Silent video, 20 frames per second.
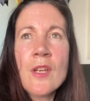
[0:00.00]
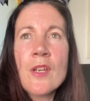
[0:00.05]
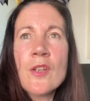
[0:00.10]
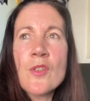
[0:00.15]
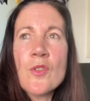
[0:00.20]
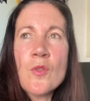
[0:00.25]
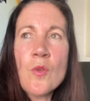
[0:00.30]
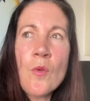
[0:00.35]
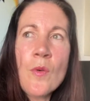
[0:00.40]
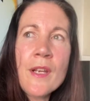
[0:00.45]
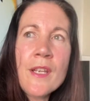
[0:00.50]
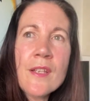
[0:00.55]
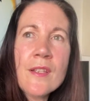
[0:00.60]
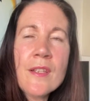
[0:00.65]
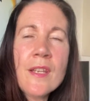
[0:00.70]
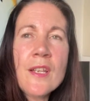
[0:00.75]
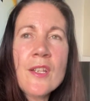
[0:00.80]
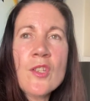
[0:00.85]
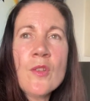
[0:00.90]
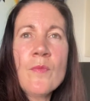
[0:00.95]
So when you
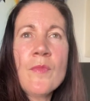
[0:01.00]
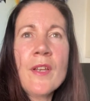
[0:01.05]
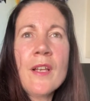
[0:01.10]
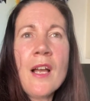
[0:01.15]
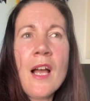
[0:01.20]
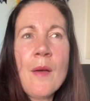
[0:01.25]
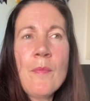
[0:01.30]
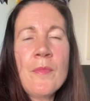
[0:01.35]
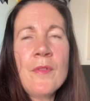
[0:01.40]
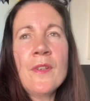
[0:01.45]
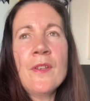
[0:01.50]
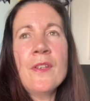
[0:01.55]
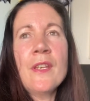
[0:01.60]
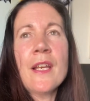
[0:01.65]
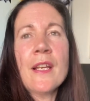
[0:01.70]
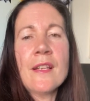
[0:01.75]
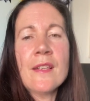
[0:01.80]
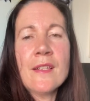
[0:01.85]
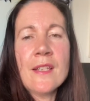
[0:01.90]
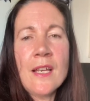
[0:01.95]
see something happening, you
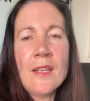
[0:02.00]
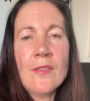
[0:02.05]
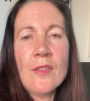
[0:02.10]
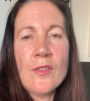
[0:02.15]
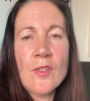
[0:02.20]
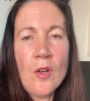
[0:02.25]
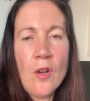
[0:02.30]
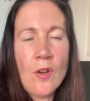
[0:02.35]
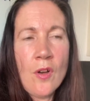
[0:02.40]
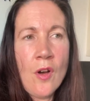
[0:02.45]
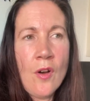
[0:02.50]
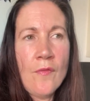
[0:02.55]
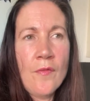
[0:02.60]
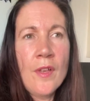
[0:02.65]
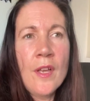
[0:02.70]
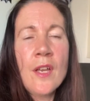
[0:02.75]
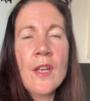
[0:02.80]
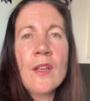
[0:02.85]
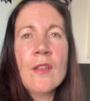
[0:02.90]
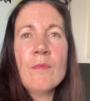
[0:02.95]
can send the dog off,
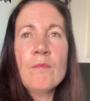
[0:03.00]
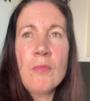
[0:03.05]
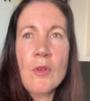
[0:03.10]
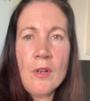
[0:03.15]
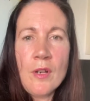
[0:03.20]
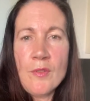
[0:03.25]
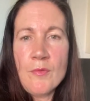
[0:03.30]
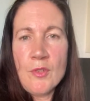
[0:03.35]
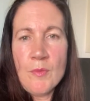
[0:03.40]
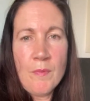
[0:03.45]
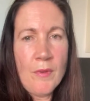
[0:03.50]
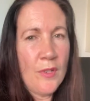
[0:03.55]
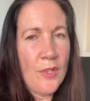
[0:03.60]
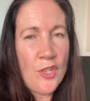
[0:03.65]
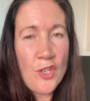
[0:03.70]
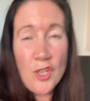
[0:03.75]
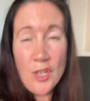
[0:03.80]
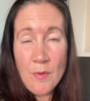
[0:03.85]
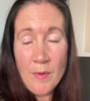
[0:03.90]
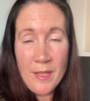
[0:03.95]
put a
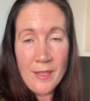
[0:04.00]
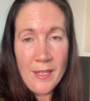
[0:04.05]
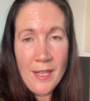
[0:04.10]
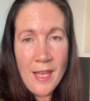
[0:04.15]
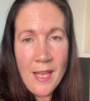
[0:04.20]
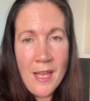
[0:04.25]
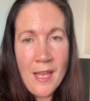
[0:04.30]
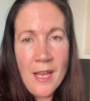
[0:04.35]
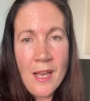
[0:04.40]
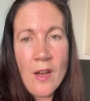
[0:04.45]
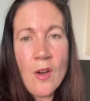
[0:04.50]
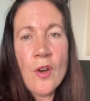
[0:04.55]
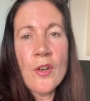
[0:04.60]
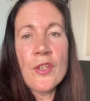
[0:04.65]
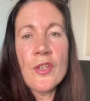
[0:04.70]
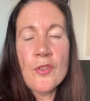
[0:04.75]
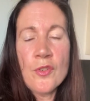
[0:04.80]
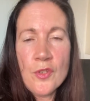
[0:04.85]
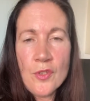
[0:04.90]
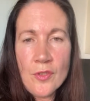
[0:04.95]
chew in there, or
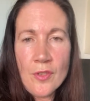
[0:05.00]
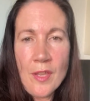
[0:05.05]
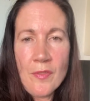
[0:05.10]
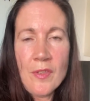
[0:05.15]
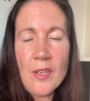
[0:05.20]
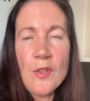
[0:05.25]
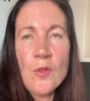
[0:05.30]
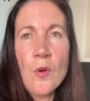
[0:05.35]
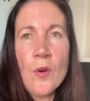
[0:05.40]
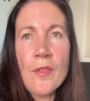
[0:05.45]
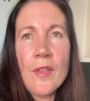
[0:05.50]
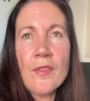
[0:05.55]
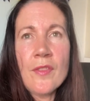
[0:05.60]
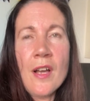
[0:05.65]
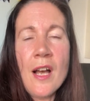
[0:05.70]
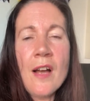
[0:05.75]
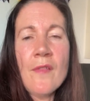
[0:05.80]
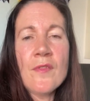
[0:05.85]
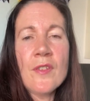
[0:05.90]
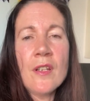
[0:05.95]
you just that they know that they
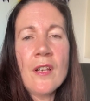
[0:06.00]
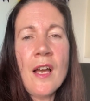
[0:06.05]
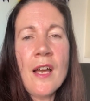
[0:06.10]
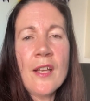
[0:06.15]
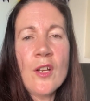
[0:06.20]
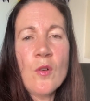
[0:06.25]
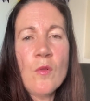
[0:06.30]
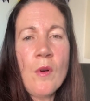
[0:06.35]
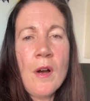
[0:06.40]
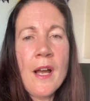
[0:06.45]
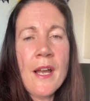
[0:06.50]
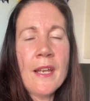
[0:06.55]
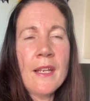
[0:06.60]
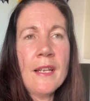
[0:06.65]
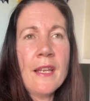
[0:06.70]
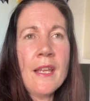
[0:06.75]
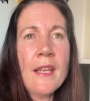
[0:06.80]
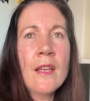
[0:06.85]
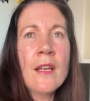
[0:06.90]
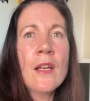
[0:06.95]
have to lie
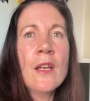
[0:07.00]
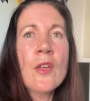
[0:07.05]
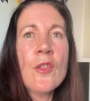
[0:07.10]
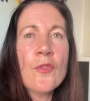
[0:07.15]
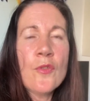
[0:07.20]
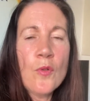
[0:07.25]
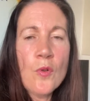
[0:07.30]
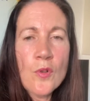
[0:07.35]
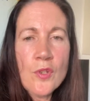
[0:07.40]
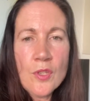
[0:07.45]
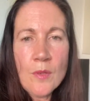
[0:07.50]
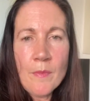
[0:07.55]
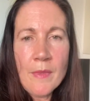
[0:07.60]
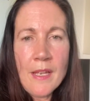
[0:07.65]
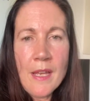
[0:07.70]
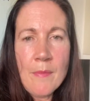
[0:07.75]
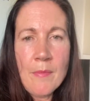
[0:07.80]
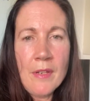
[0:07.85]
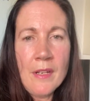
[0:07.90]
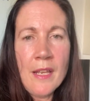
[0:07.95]
quietly, throw some
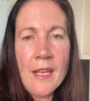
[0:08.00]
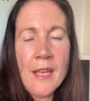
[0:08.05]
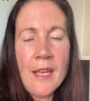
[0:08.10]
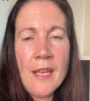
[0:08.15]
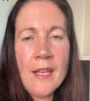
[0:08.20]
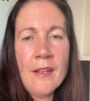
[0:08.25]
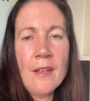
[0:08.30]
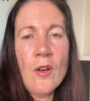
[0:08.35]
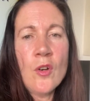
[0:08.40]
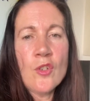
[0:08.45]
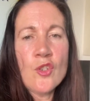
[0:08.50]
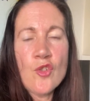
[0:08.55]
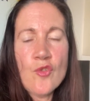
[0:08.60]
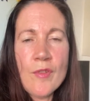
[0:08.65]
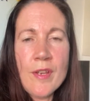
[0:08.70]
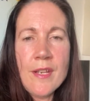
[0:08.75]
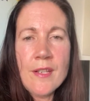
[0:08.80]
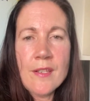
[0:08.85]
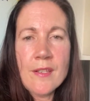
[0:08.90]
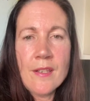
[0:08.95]
kibble in or
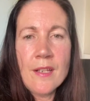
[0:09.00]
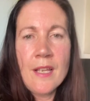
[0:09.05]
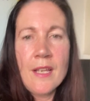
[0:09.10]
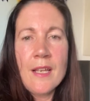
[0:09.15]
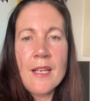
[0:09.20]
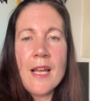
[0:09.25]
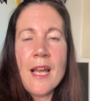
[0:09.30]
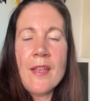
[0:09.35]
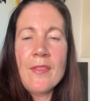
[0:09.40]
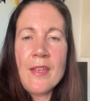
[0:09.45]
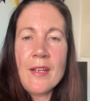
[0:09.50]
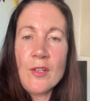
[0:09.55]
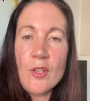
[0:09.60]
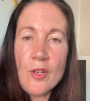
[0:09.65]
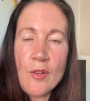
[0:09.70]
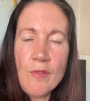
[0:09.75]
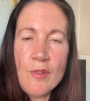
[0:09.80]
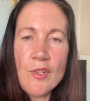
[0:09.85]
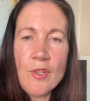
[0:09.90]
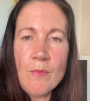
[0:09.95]
treats, and then
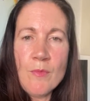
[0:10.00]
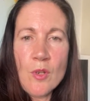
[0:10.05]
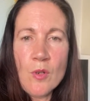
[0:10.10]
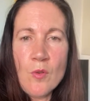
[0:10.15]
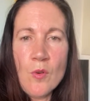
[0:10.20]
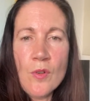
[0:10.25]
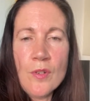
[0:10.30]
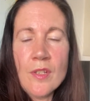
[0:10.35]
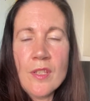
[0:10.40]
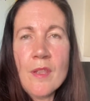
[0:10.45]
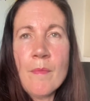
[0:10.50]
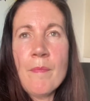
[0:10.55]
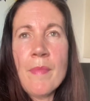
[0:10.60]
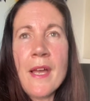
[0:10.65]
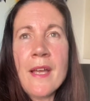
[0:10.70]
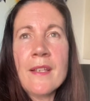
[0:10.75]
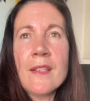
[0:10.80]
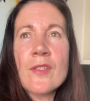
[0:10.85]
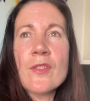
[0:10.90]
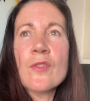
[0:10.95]
encourage them to go to the
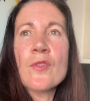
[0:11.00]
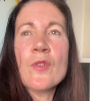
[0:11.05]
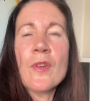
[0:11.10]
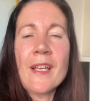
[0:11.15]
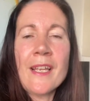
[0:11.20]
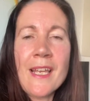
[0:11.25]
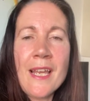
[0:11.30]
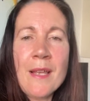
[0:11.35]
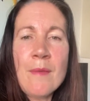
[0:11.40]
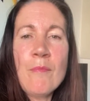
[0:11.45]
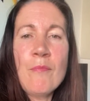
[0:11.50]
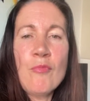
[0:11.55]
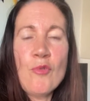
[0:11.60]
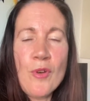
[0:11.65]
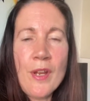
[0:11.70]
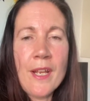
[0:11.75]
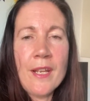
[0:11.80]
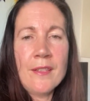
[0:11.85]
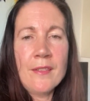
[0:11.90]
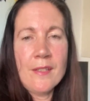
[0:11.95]
beds. So again,
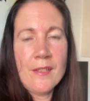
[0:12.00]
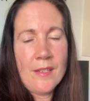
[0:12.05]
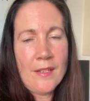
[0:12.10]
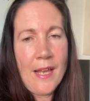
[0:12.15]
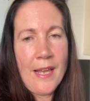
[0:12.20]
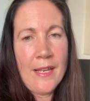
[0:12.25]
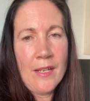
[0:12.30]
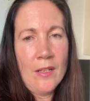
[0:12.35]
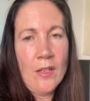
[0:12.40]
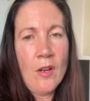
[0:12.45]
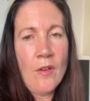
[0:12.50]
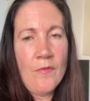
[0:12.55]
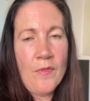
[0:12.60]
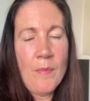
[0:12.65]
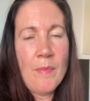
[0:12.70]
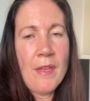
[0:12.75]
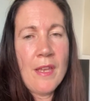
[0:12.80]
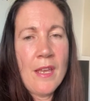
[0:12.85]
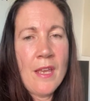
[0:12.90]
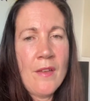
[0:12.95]
breaking the cycle of the
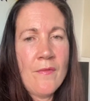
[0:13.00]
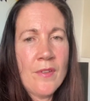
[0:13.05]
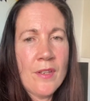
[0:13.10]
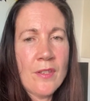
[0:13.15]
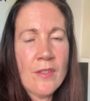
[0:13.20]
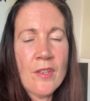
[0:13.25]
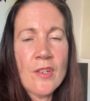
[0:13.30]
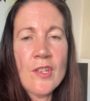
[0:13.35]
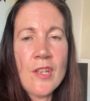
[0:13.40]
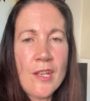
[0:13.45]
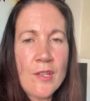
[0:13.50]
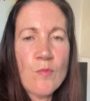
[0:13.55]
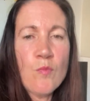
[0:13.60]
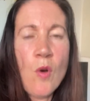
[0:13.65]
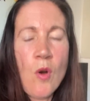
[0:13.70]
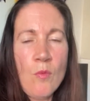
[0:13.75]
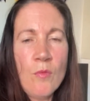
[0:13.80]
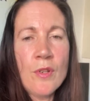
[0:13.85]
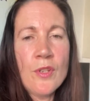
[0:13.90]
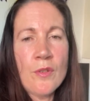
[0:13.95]
behaviours is
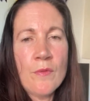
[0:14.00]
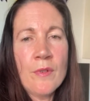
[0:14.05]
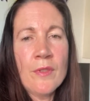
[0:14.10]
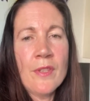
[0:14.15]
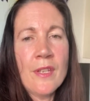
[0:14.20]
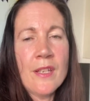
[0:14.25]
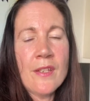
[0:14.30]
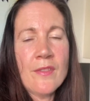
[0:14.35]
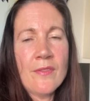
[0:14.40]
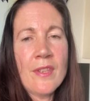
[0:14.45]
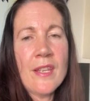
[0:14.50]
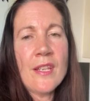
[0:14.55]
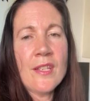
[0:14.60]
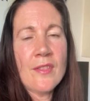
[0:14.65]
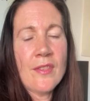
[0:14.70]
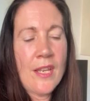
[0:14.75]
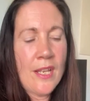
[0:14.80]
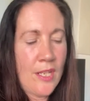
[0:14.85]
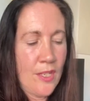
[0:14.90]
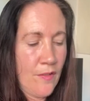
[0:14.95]
what we're doing these
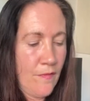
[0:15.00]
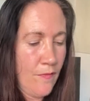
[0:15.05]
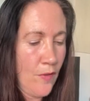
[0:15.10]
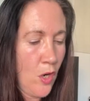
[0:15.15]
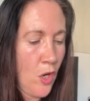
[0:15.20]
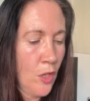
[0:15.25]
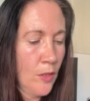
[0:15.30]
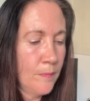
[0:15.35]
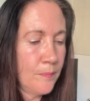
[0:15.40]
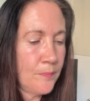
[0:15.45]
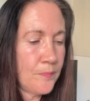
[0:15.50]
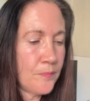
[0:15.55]
things for.